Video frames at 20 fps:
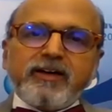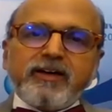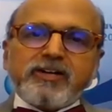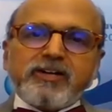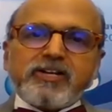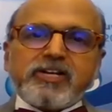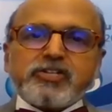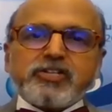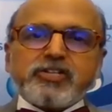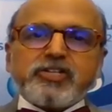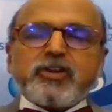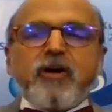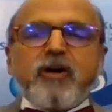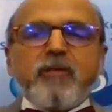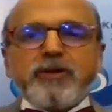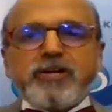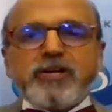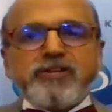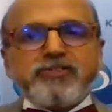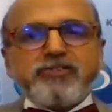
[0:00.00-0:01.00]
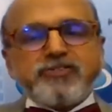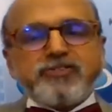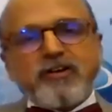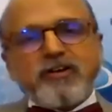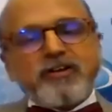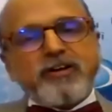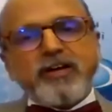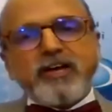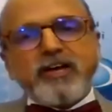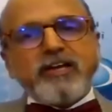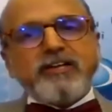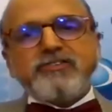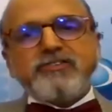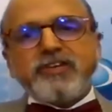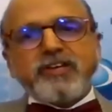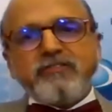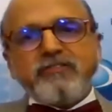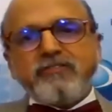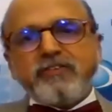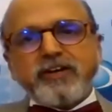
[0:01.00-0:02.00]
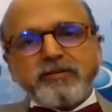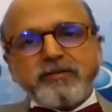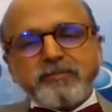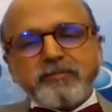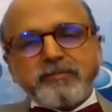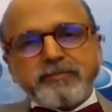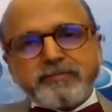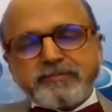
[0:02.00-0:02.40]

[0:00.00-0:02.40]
the rest of the components are insignificant.